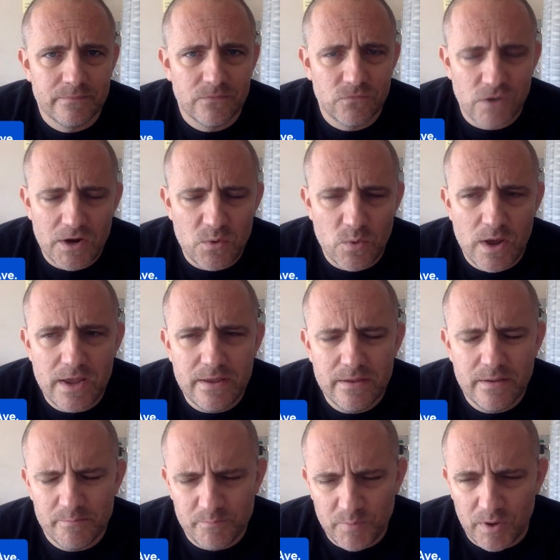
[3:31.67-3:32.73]
right away.
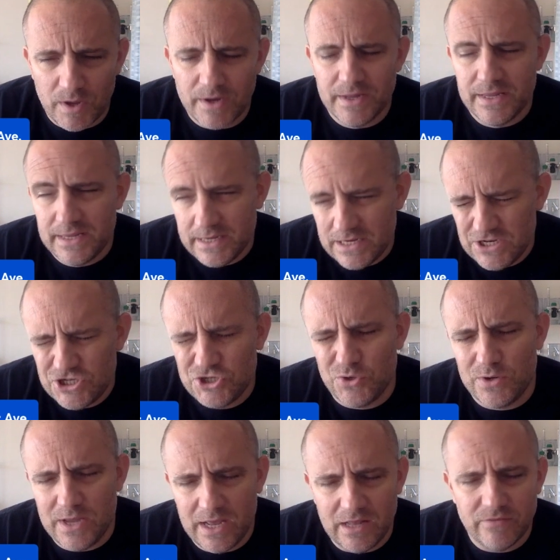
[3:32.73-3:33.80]
But he's shown
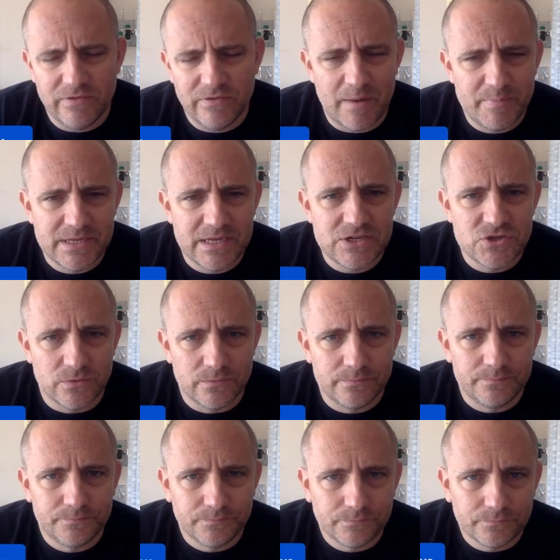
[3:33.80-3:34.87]
a hell of a lot of potential.
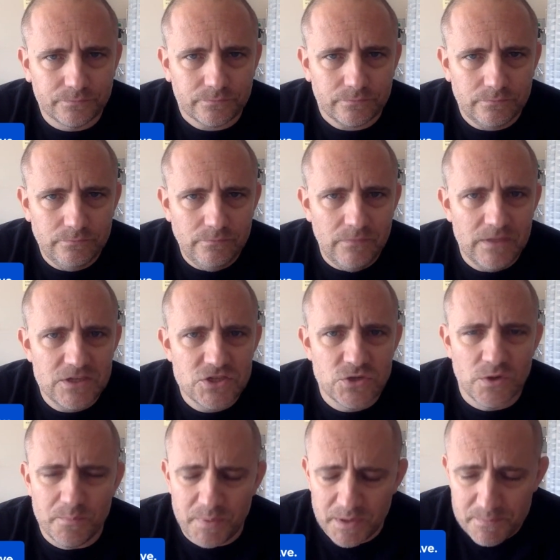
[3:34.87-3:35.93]
He's shown
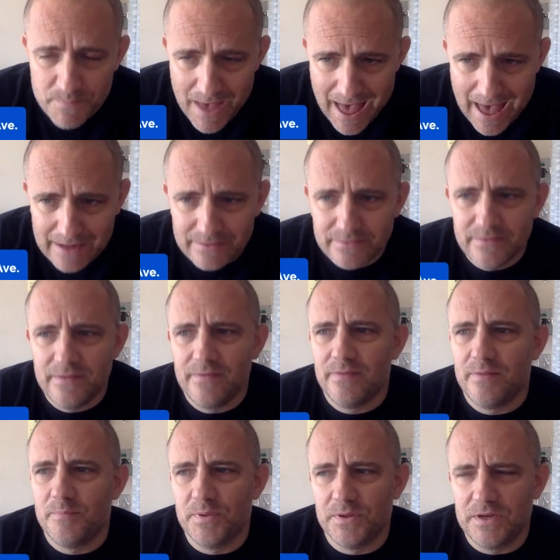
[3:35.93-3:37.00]
a big bat,
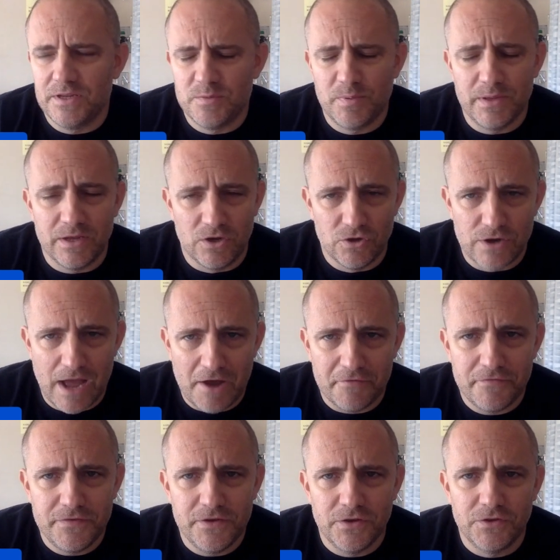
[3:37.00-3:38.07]
ability to play a good
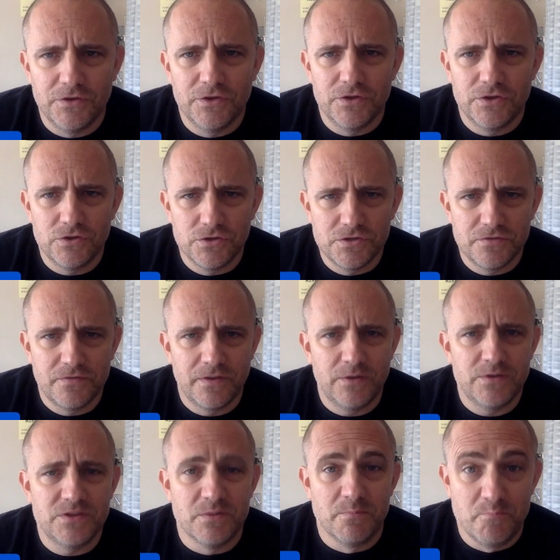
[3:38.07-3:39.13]
outfield, good defender.
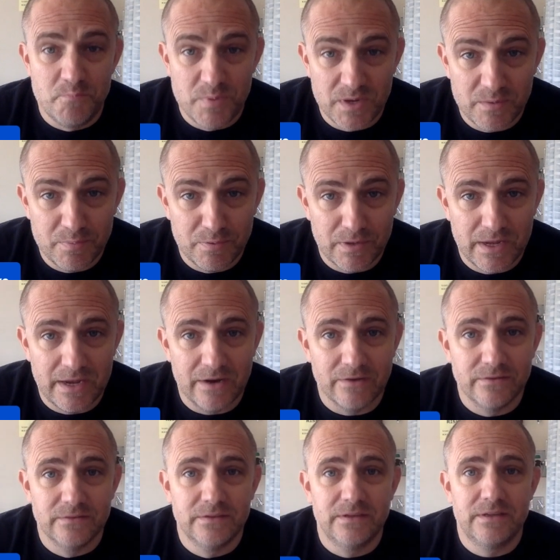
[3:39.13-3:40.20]
He's a big
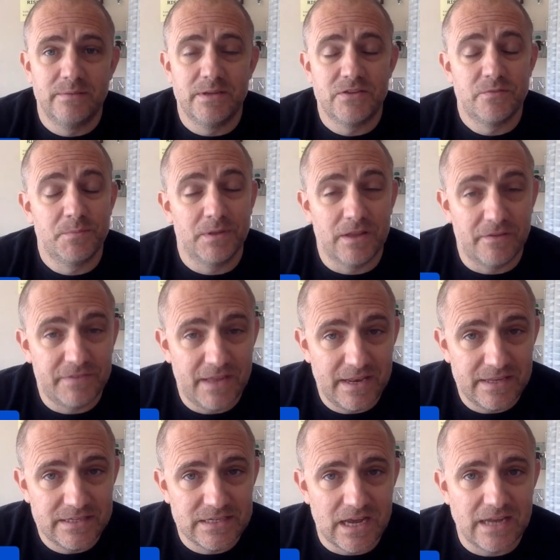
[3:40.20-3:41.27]
player. Hits from the
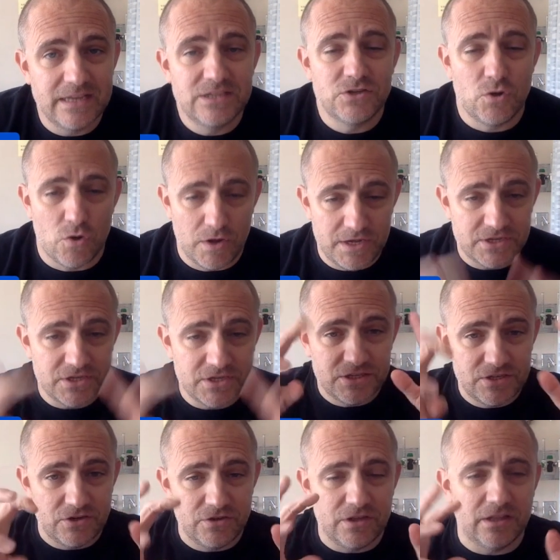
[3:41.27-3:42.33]
left-handed side. He's
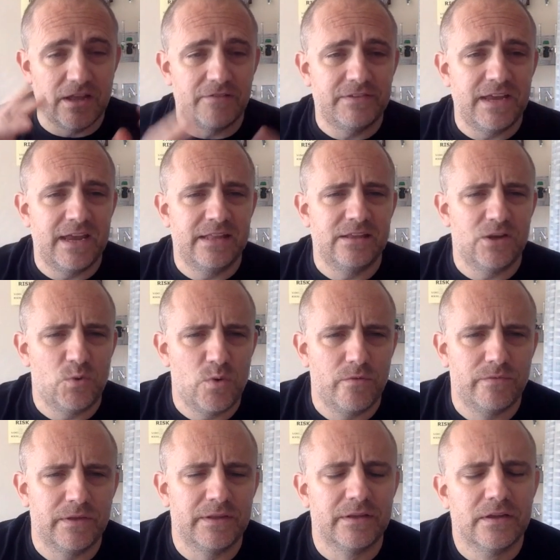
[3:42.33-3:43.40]
considered the left-handed
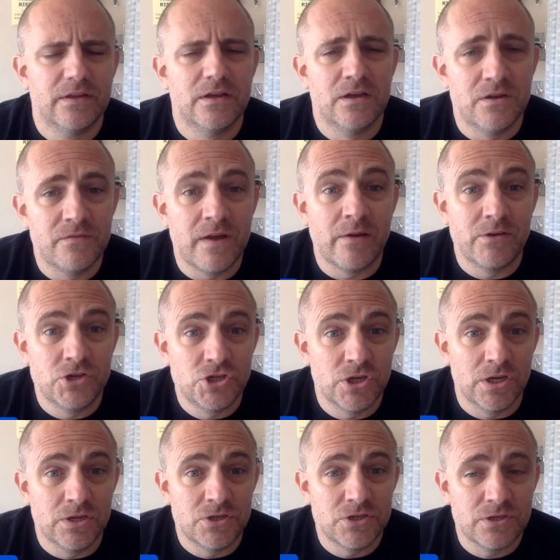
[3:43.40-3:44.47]
equivalent of Aaron
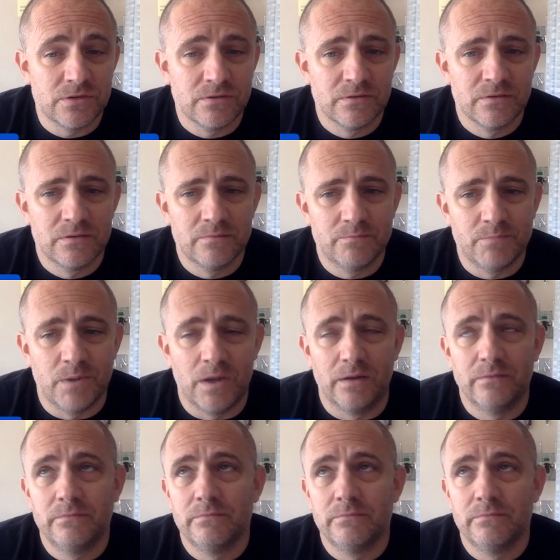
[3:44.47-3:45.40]
Judge. But